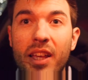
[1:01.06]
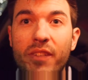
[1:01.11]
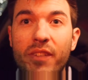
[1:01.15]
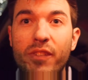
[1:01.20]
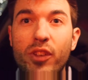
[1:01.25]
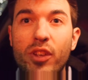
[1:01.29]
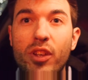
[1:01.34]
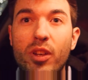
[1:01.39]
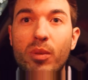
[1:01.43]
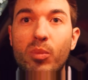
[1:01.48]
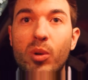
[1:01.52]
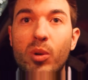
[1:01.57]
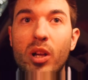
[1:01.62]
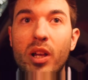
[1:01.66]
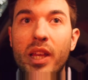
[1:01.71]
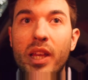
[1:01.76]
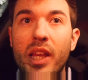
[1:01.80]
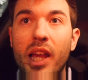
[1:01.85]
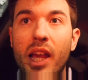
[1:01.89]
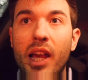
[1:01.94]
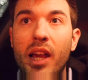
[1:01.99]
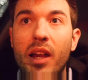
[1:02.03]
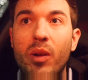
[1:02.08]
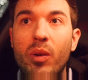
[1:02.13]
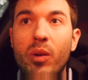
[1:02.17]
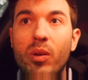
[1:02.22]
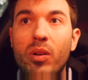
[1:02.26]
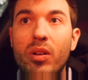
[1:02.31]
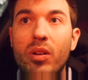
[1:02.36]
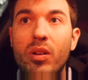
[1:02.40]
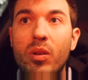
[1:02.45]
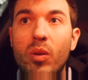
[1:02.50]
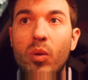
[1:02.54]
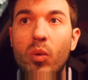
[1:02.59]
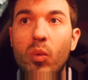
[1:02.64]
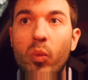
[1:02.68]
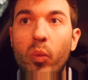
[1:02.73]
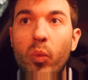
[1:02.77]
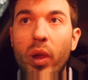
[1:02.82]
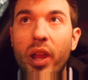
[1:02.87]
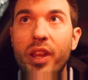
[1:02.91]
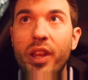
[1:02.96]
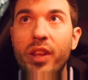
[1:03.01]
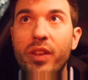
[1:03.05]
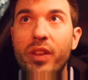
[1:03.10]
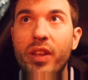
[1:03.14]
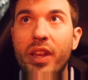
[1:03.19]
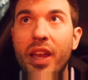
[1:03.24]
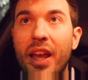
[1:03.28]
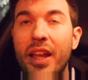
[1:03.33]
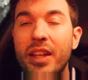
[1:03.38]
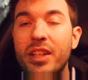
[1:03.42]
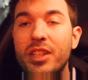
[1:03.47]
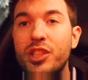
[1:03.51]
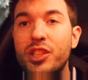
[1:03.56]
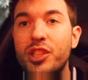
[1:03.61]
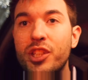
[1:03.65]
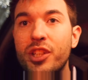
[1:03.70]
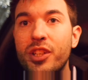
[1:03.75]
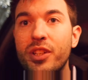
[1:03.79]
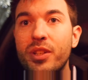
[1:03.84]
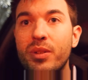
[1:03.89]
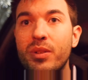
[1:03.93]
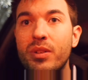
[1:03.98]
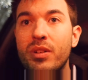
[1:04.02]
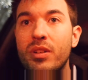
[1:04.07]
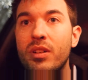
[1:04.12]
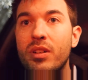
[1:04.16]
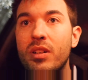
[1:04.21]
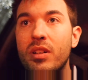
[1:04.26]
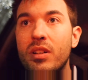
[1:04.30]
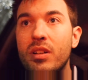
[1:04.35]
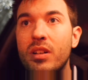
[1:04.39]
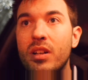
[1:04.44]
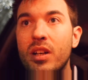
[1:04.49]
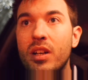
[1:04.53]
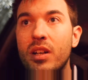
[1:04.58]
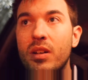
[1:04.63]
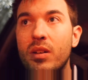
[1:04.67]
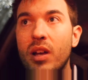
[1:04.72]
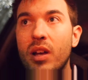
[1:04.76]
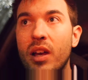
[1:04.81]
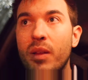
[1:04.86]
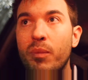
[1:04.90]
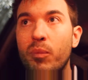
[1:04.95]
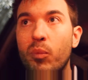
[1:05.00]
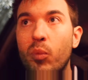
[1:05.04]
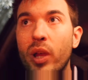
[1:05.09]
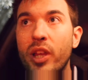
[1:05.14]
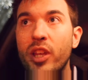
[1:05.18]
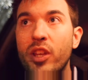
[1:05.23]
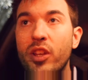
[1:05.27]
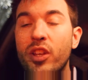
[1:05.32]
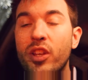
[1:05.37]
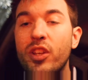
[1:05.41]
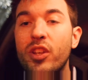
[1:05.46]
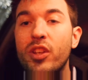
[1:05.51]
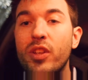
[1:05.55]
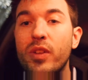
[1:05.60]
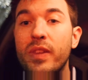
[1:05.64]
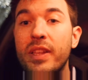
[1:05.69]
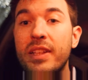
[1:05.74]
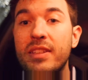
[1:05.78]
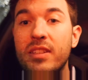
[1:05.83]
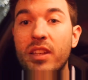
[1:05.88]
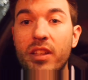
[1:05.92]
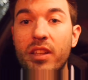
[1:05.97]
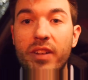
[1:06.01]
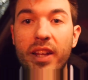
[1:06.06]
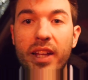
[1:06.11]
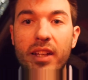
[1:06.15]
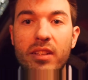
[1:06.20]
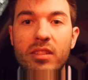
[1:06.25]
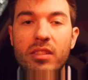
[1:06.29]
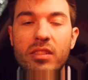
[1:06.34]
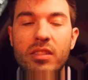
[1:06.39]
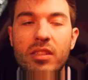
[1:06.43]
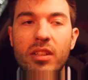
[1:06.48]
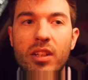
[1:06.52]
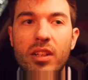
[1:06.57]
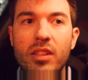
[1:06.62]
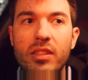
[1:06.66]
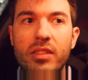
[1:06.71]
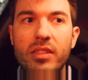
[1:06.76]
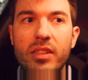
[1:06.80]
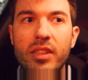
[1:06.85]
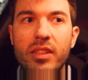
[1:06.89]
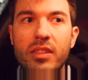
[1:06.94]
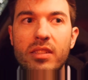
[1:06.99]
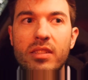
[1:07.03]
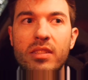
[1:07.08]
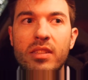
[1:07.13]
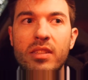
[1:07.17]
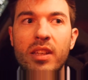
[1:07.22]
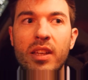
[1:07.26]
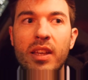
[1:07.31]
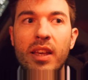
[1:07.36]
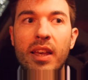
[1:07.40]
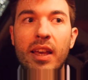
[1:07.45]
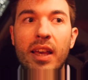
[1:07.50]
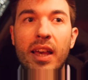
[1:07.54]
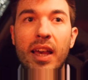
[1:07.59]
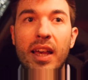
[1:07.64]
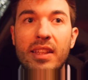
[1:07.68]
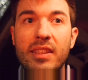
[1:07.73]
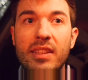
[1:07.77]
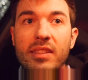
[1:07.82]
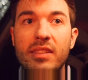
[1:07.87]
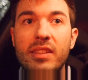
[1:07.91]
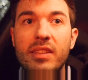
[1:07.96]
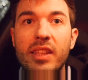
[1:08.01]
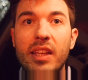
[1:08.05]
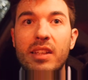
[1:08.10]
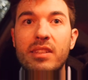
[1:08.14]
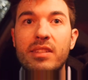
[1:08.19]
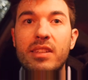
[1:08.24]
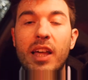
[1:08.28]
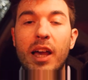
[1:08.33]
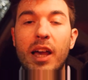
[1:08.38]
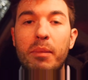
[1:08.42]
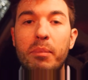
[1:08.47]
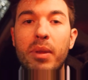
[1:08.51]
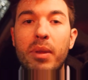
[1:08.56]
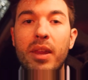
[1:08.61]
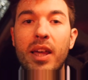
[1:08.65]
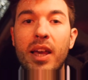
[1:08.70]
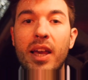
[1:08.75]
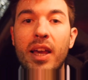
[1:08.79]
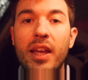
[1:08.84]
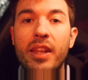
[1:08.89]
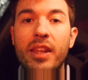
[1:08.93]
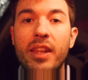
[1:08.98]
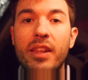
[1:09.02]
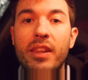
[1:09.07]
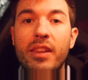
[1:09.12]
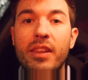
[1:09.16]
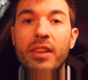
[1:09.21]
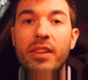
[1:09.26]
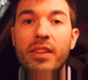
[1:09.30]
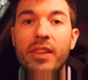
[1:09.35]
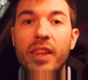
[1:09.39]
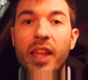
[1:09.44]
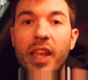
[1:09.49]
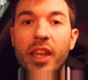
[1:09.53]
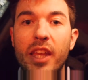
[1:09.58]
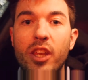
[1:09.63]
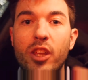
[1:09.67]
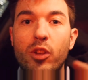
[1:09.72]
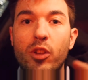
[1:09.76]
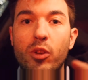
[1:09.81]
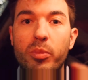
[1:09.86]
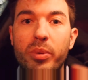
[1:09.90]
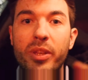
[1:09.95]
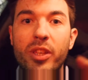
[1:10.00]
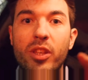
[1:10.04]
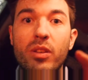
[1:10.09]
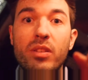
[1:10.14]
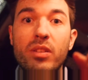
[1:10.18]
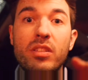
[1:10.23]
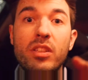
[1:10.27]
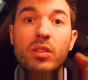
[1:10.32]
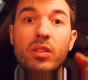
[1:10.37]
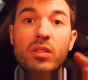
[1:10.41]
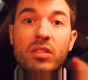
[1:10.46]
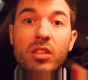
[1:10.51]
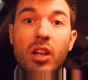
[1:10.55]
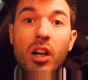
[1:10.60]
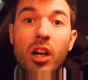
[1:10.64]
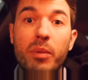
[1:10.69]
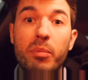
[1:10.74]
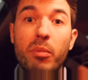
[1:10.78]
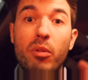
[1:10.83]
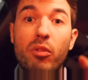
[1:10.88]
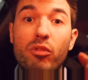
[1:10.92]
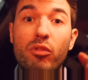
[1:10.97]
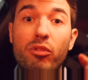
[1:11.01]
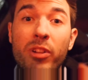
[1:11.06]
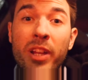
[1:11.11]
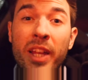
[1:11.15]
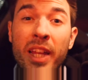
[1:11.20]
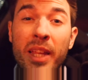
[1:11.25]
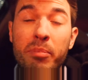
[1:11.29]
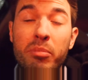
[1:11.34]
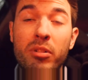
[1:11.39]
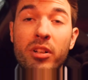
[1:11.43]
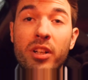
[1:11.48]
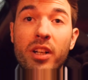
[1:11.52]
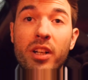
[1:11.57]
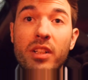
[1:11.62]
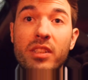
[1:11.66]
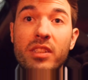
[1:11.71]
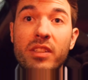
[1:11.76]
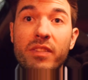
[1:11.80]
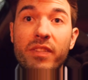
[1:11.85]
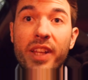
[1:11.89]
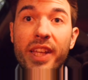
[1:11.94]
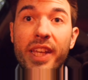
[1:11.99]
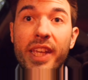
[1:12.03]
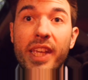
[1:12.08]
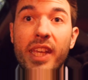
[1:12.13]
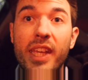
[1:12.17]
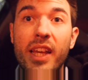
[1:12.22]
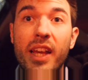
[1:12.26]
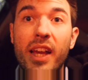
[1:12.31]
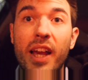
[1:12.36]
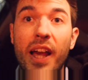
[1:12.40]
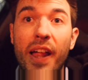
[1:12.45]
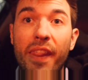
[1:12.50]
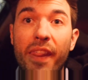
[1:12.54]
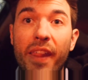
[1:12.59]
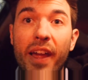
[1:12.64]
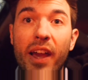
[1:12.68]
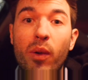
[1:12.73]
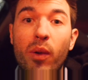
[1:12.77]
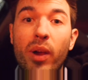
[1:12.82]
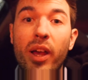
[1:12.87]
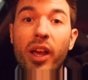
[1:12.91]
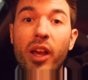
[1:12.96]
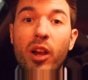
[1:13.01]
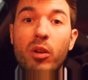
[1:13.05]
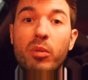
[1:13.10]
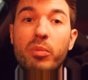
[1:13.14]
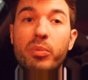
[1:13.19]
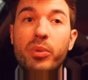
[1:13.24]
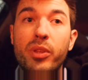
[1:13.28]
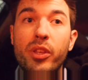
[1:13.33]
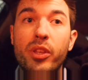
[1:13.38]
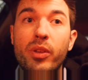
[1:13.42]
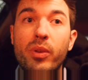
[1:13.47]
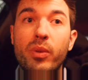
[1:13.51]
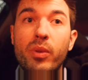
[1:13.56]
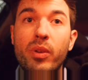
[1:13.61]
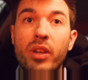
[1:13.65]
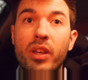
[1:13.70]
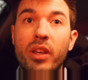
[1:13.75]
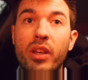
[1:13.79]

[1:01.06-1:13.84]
If you can work out when you can shoot and when you can do these other exercises and stick to that plan, then you'll be using your time really productively, and that will help you